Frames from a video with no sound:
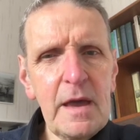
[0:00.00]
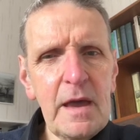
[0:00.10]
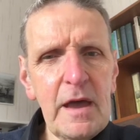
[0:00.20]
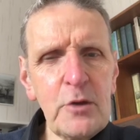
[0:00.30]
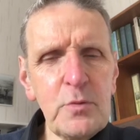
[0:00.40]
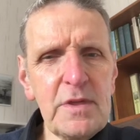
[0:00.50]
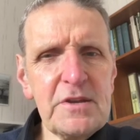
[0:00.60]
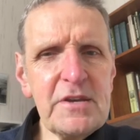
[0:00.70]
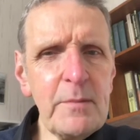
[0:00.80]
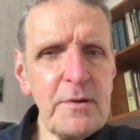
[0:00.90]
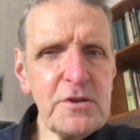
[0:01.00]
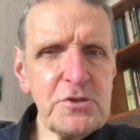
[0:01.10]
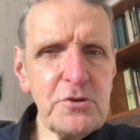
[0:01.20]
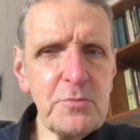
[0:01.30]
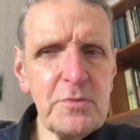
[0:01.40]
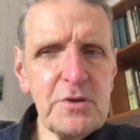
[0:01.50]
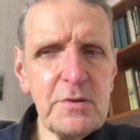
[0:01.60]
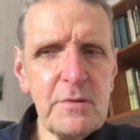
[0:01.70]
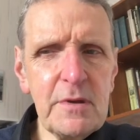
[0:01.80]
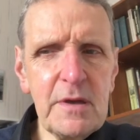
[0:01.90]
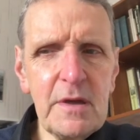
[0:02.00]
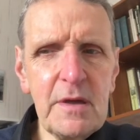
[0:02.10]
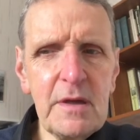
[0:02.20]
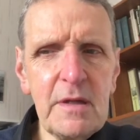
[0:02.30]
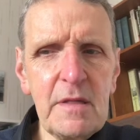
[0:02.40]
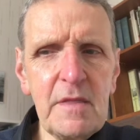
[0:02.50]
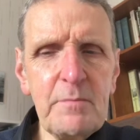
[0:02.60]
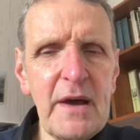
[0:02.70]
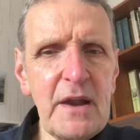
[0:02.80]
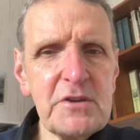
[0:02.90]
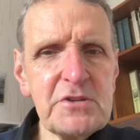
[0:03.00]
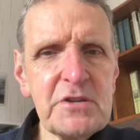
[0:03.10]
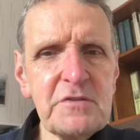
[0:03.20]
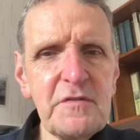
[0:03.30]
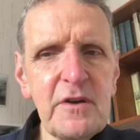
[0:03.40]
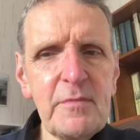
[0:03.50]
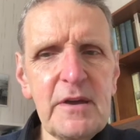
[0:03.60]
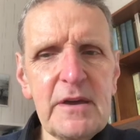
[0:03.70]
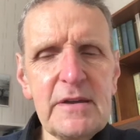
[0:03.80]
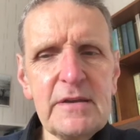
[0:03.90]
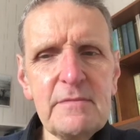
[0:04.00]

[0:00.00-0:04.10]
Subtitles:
And when the temple is doomed, the palace isn't far behind.